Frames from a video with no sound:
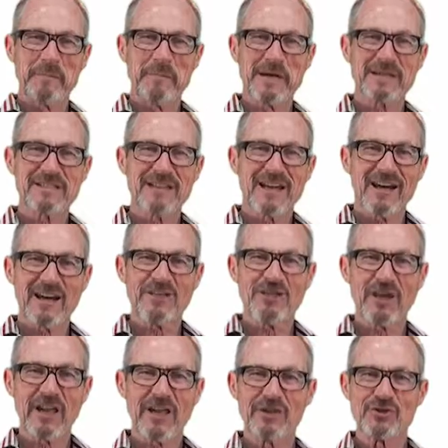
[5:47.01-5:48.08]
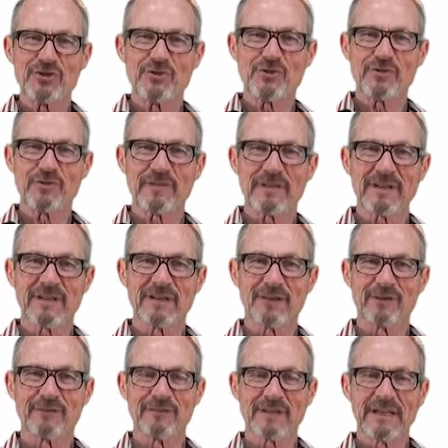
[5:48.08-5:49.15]
But I challenge you to think
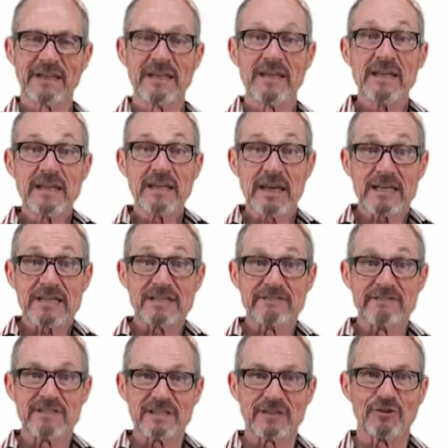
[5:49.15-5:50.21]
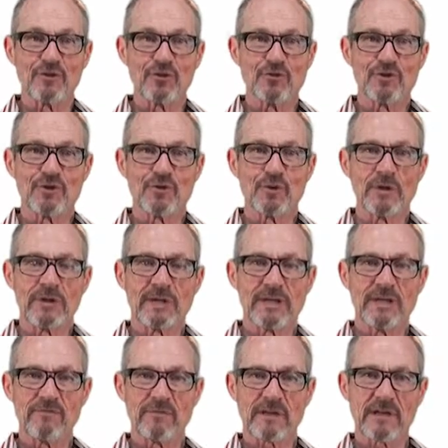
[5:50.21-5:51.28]
of any activity you do
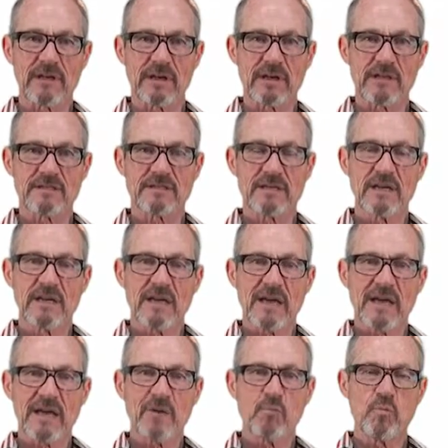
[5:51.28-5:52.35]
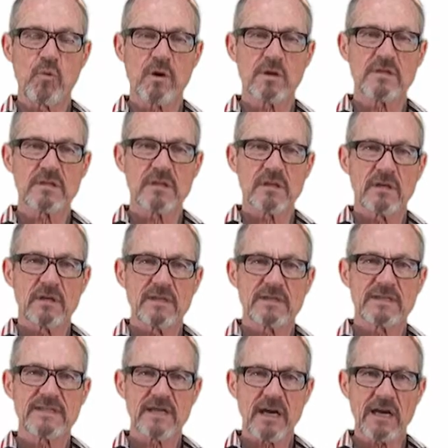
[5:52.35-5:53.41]
in the class and what
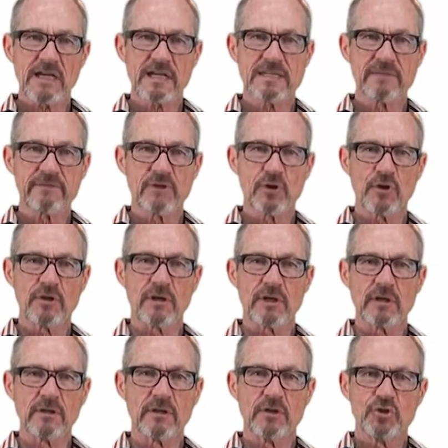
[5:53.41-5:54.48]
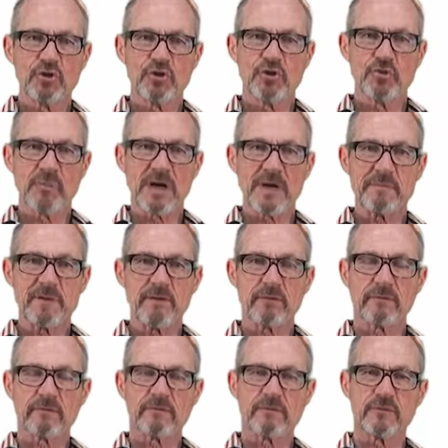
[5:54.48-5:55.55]
signs of learning you might be
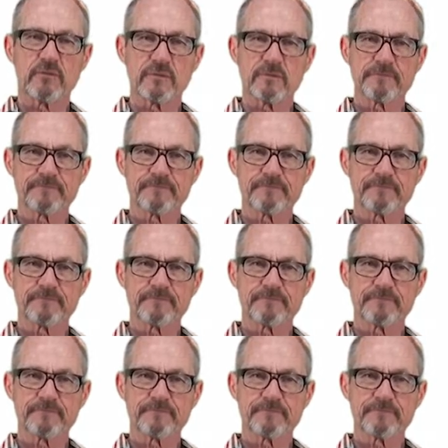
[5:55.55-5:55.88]
looking for.